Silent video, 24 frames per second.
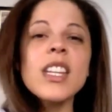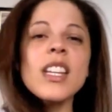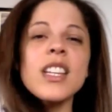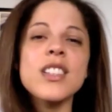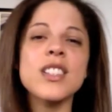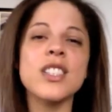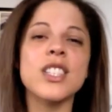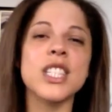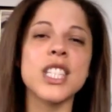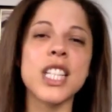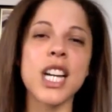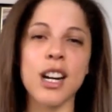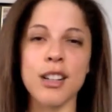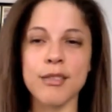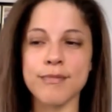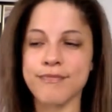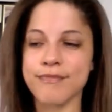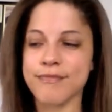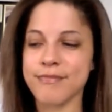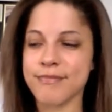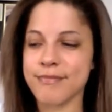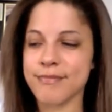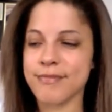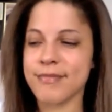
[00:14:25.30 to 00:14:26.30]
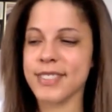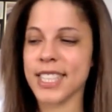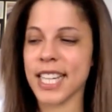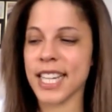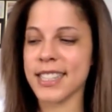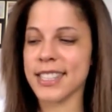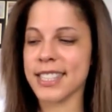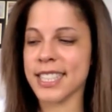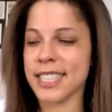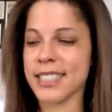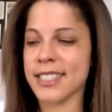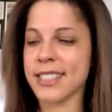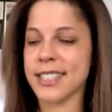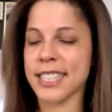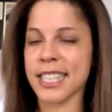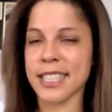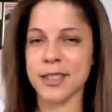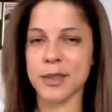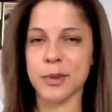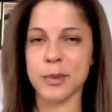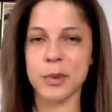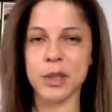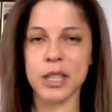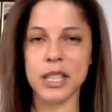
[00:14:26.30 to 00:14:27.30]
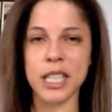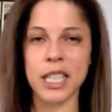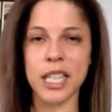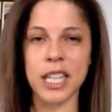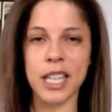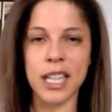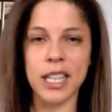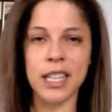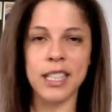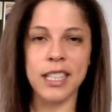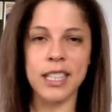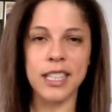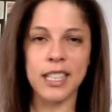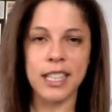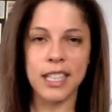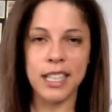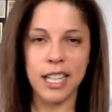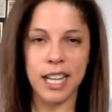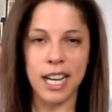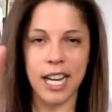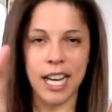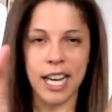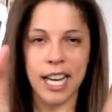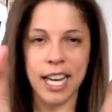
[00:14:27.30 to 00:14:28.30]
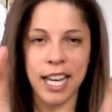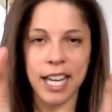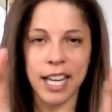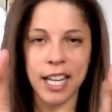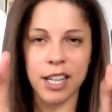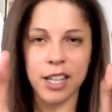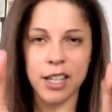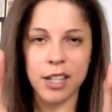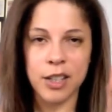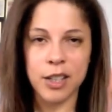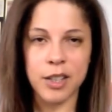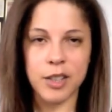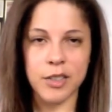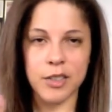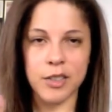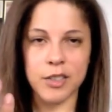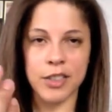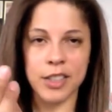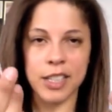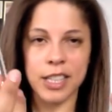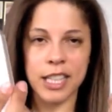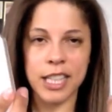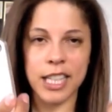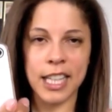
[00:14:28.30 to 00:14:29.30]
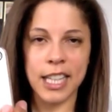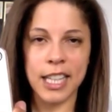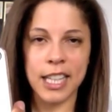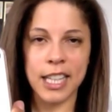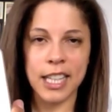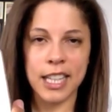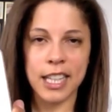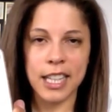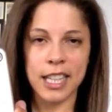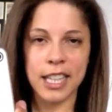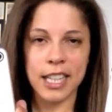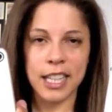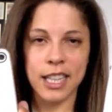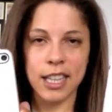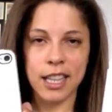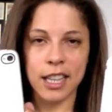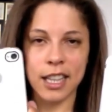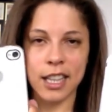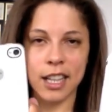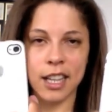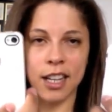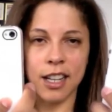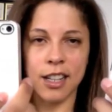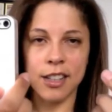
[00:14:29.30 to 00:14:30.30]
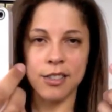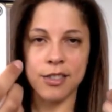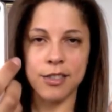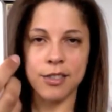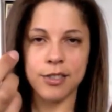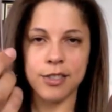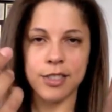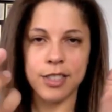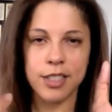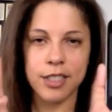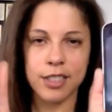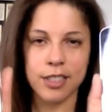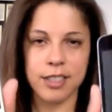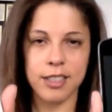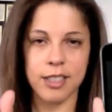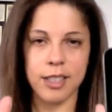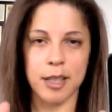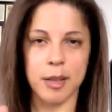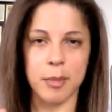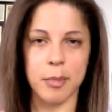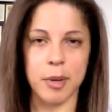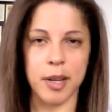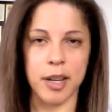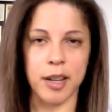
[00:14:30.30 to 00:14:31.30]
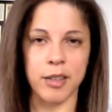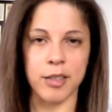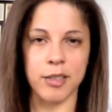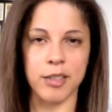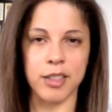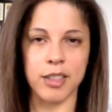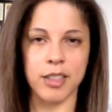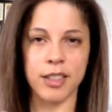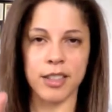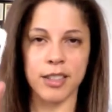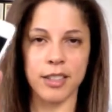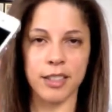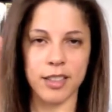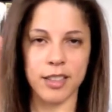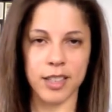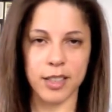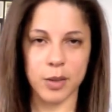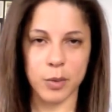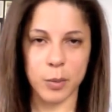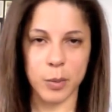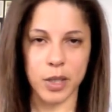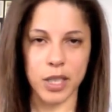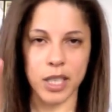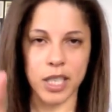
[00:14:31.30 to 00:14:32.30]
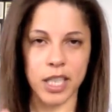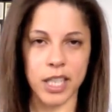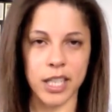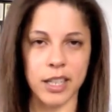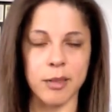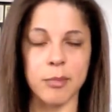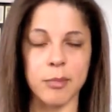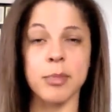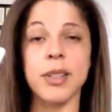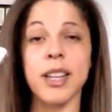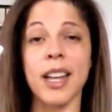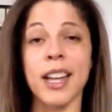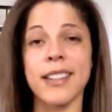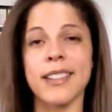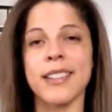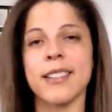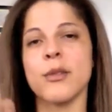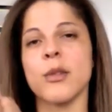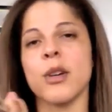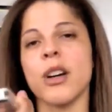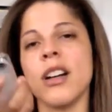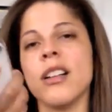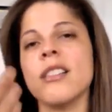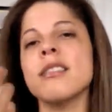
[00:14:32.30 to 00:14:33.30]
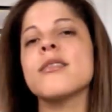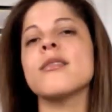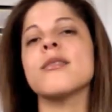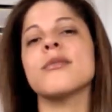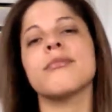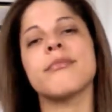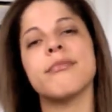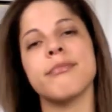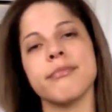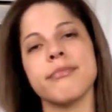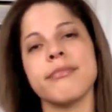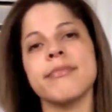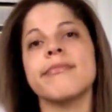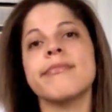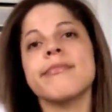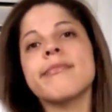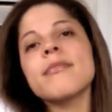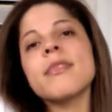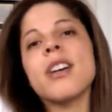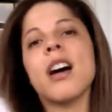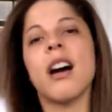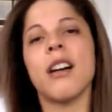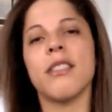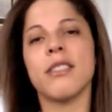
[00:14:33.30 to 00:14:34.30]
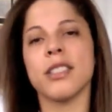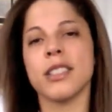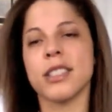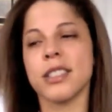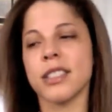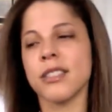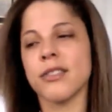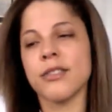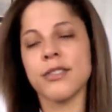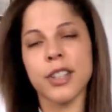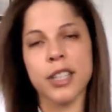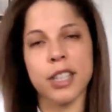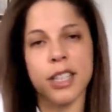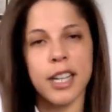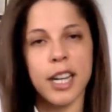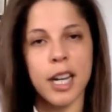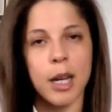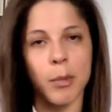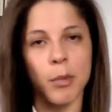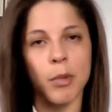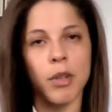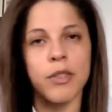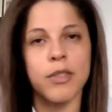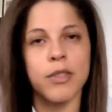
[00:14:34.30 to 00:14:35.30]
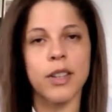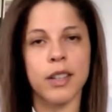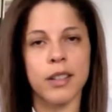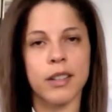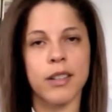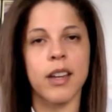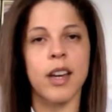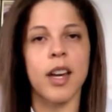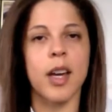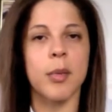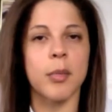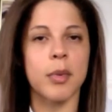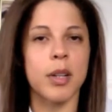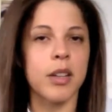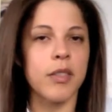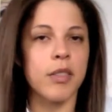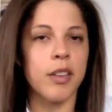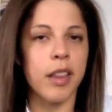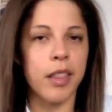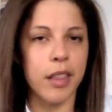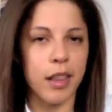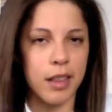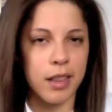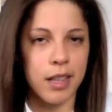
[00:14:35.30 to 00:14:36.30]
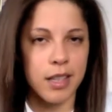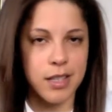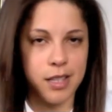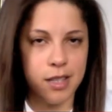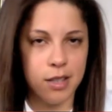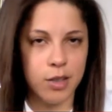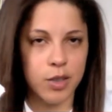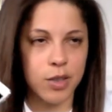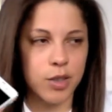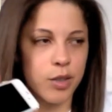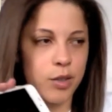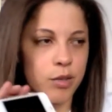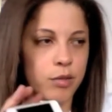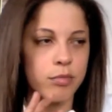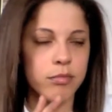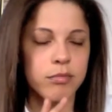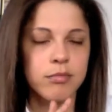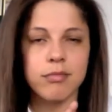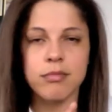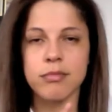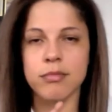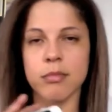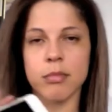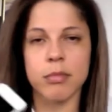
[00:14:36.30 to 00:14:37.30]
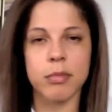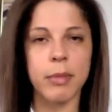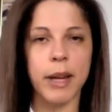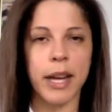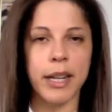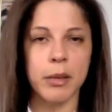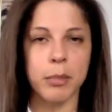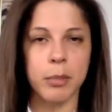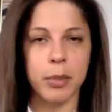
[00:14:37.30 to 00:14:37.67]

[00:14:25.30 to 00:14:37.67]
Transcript: so that's one thing I really loved about this one here. Plus, well, obviously front camera, FaceTime, and everything. That's also added